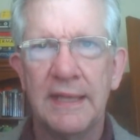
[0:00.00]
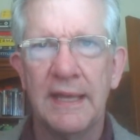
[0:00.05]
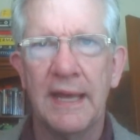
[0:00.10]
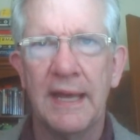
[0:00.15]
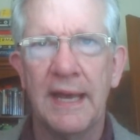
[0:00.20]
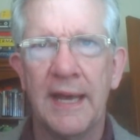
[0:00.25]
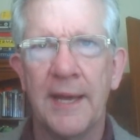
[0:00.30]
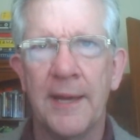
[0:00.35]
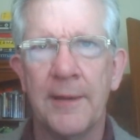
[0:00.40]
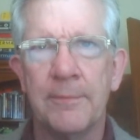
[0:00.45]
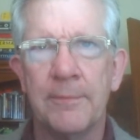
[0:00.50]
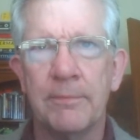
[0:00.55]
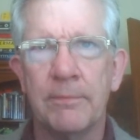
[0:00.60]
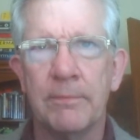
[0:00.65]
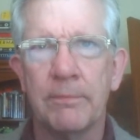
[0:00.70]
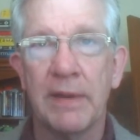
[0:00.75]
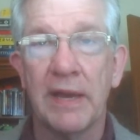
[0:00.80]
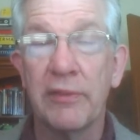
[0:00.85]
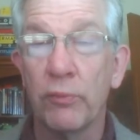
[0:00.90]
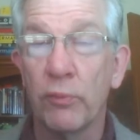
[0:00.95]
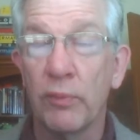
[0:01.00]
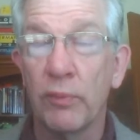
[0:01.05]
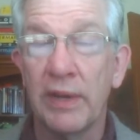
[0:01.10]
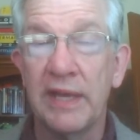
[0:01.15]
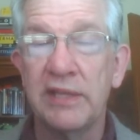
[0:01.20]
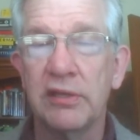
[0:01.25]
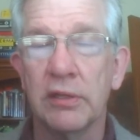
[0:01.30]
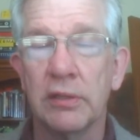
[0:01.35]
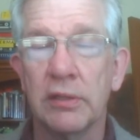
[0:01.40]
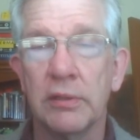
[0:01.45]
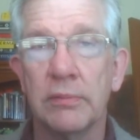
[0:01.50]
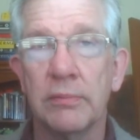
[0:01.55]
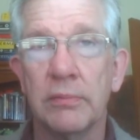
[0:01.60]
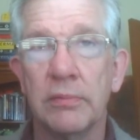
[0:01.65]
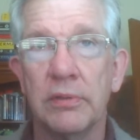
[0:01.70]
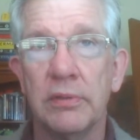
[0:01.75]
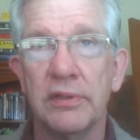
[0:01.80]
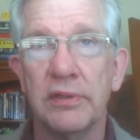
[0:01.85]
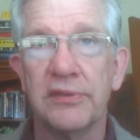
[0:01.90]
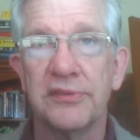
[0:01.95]
By the way, your
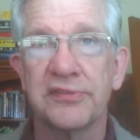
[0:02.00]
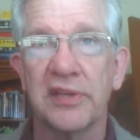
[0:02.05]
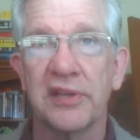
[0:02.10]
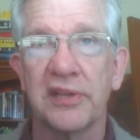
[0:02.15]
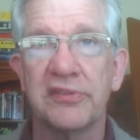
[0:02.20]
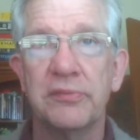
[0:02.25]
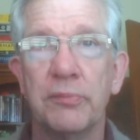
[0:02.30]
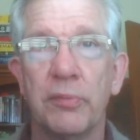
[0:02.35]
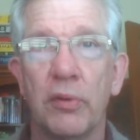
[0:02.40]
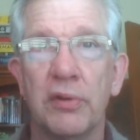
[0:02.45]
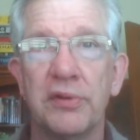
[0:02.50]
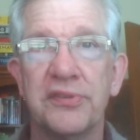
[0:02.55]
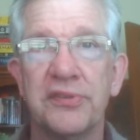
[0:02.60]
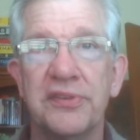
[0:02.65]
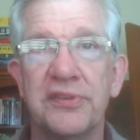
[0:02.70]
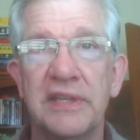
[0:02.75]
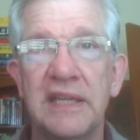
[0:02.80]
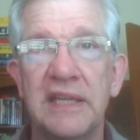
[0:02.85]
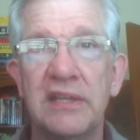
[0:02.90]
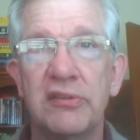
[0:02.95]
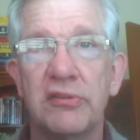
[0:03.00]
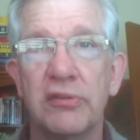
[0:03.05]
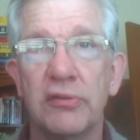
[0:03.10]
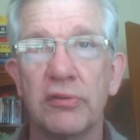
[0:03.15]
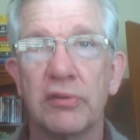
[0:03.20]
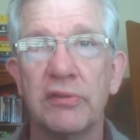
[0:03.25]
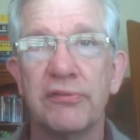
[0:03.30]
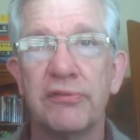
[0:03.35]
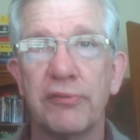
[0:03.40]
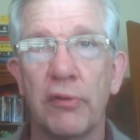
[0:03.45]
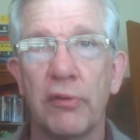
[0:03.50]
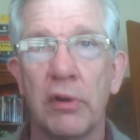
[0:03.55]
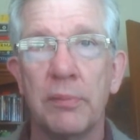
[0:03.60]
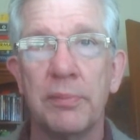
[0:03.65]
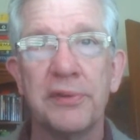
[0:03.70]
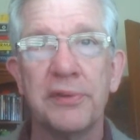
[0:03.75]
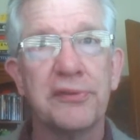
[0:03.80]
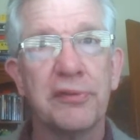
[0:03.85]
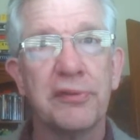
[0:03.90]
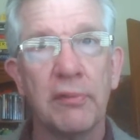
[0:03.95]
discussion boards need to conform
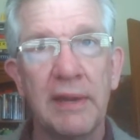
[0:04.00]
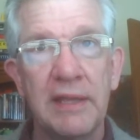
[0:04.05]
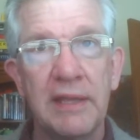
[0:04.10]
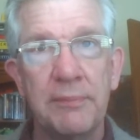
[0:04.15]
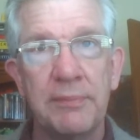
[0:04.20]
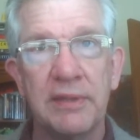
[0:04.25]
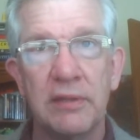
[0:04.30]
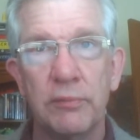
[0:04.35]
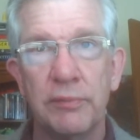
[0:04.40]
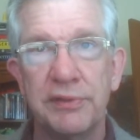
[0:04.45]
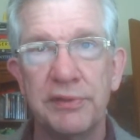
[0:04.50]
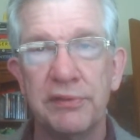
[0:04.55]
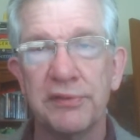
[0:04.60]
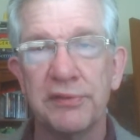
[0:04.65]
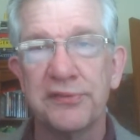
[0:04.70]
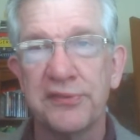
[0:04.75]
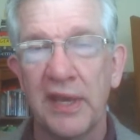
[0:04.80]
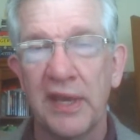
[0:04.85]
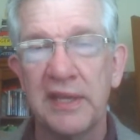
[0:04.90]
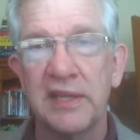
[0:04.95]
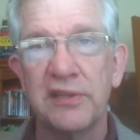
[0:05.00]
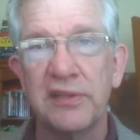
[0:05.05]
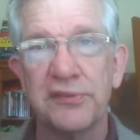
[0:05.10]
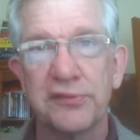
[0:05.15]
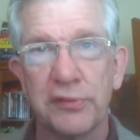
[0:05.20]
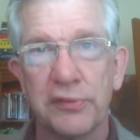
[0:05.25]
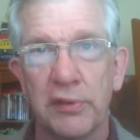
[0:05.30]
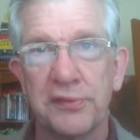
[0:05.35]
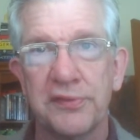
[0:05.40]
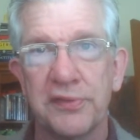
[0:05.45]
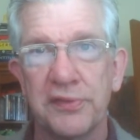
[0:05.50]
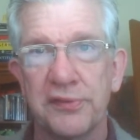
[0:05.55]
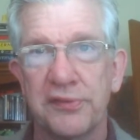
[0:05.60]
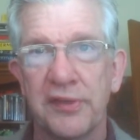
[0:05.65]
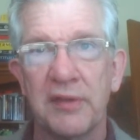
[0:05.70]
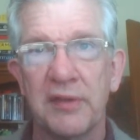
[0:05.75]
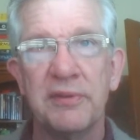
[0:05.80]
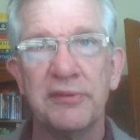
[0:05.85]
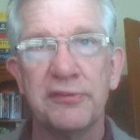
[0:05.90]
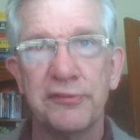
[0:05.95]
to Turabian when you're citing sources.
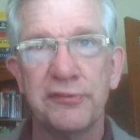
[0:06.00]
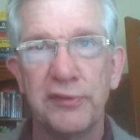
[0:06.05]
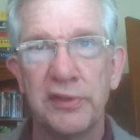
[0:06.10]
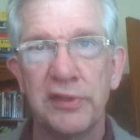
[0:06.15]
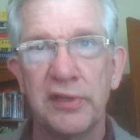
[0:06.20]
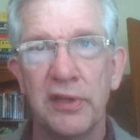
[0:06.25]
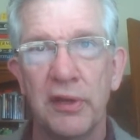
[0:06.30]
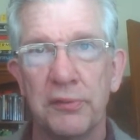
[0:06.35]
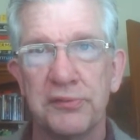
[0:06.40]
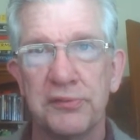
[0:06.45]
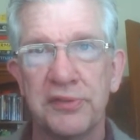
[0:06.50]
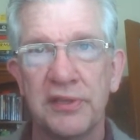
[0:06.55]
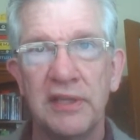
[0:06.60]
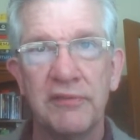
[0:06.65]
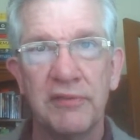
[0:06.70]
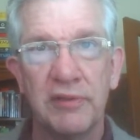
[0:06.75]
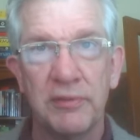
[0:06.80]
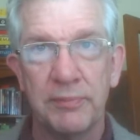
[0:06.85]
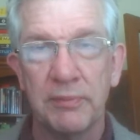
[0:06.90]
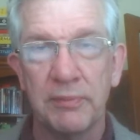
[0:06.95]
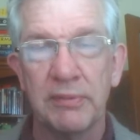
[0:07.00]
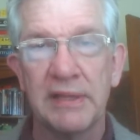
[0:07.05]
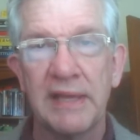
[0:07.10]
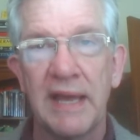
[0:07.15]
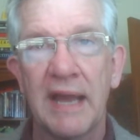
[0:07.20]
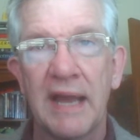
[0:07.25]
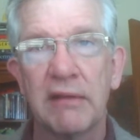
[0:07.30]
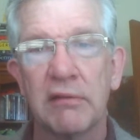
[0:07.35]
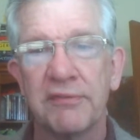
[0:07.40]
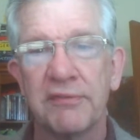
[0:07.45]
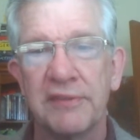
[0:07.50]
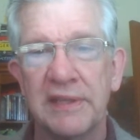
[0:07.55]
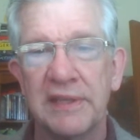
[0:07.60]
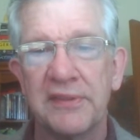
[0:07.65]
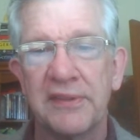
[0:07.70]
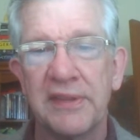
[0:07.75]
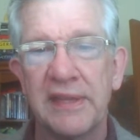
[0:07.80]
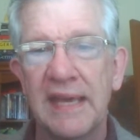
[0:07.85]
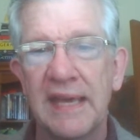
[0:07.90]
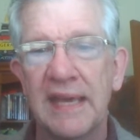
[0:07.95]
That means footnotes and even a bibliography
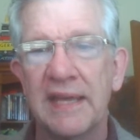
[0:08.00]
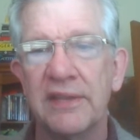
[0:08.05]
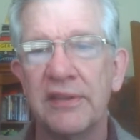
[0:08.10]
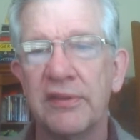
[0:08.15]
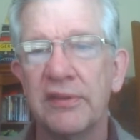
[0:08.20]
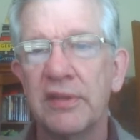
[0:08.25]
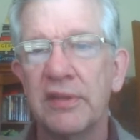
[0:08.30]
at the end.